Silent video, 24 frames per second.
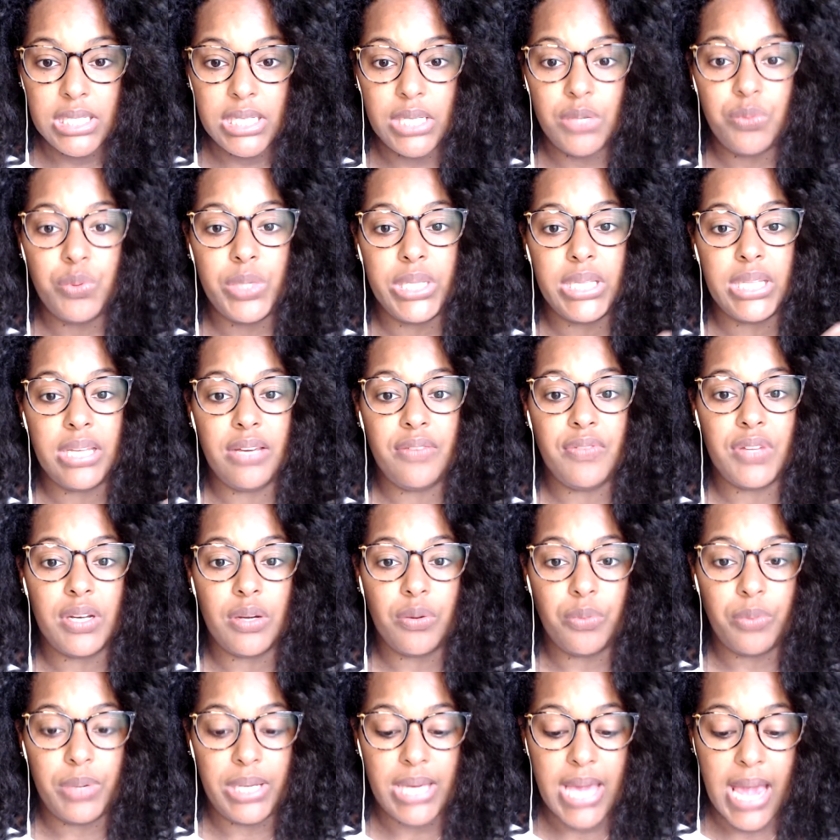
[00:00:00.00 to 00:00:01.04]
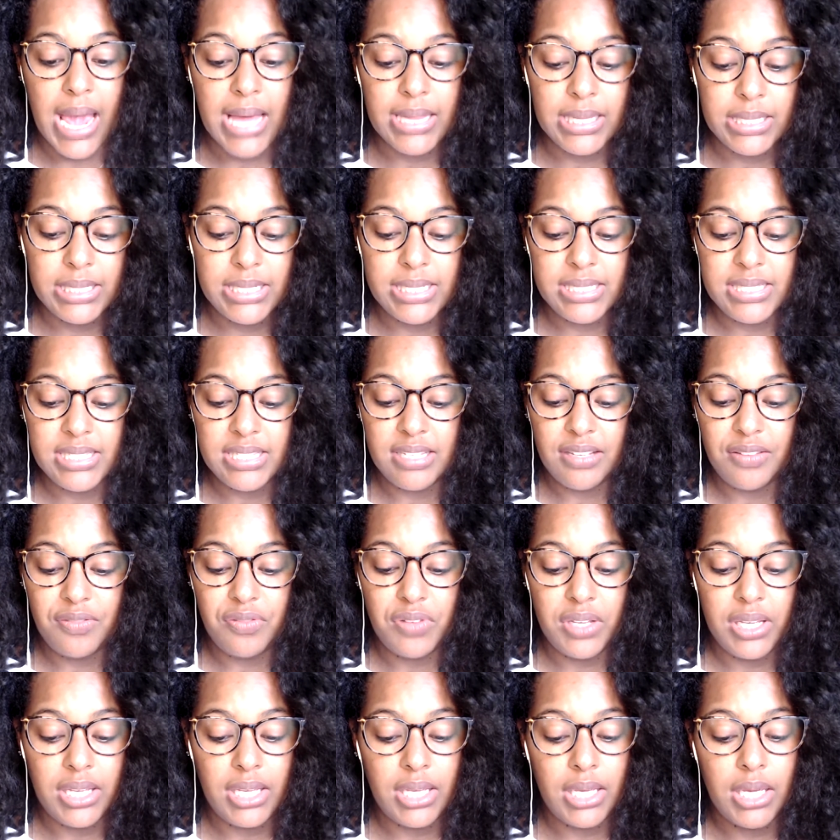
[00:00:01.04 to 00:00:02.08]
we live in a reality
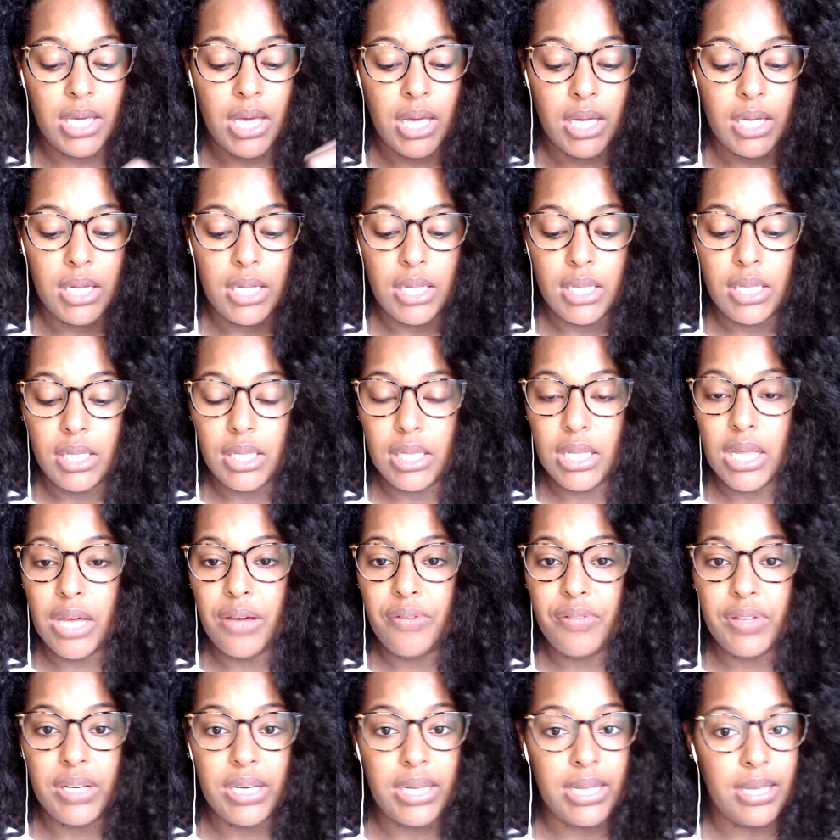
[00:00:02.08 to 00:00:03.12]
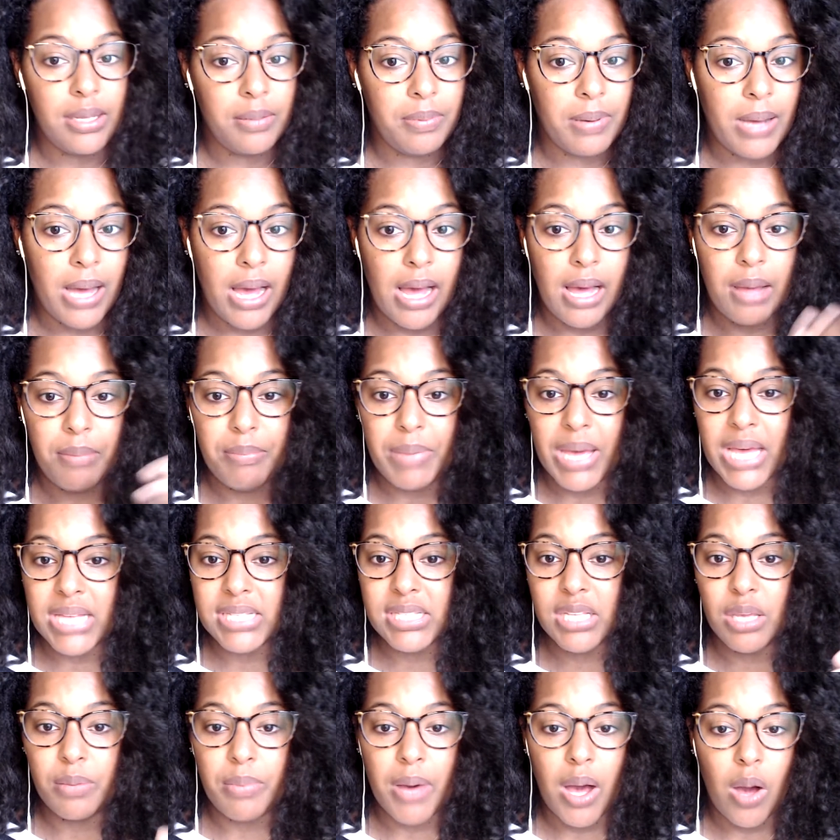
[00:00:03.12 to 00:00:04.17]
TV, love and hip hop,
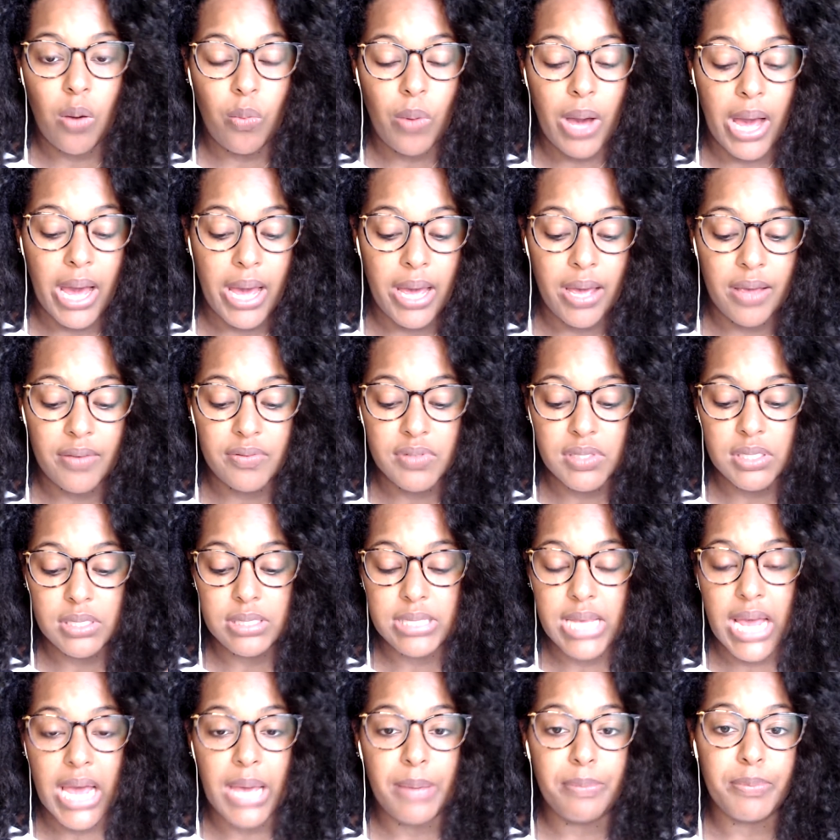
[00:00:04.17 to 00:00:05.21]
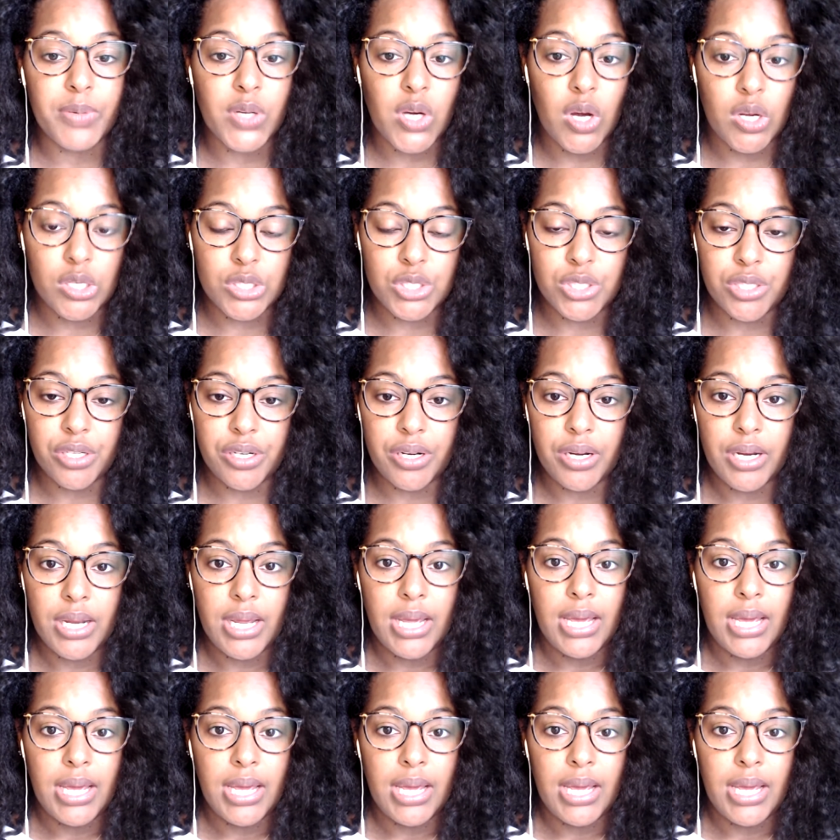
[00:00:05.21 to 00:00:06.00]
basketball wives type culture.